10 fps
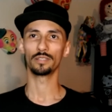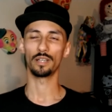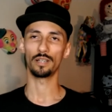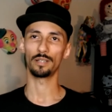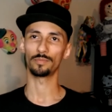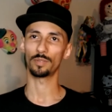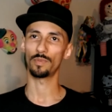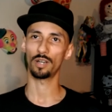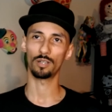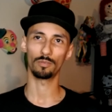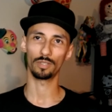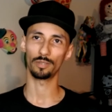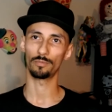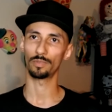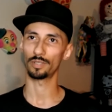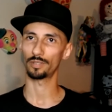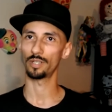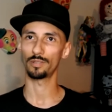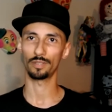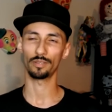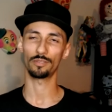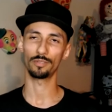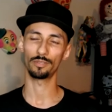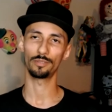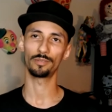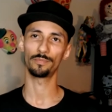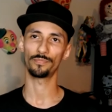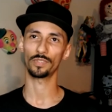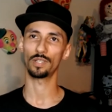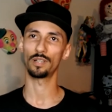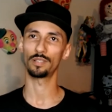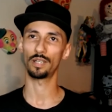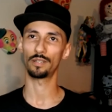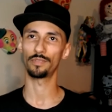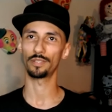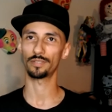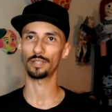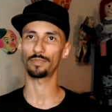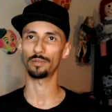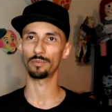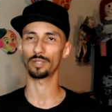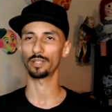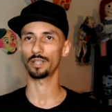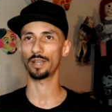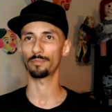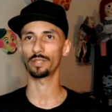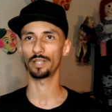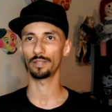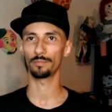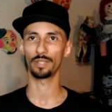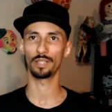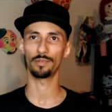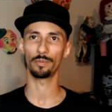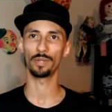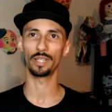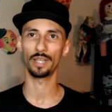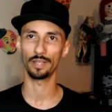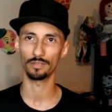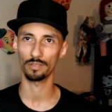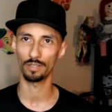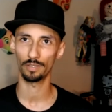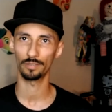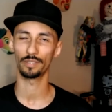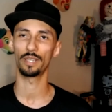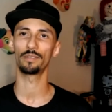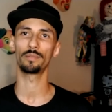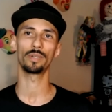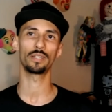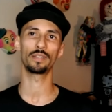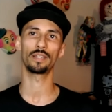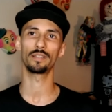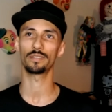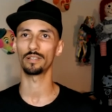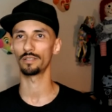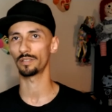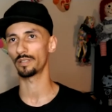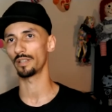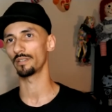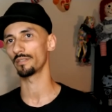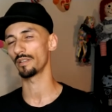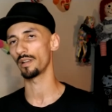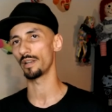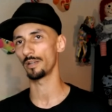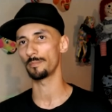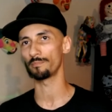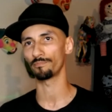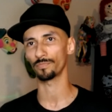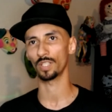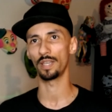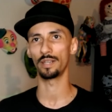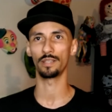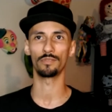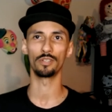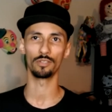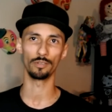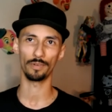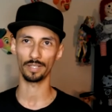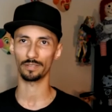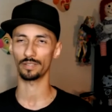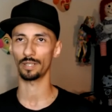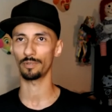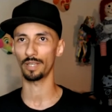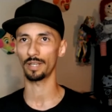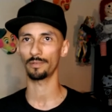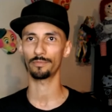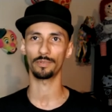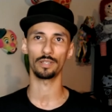Tomorrow we're going through a lot of the stuff that we're gonna have planned. I'm getting everybody hands-on. Anybody that doesn't understand any of the new devices that we have,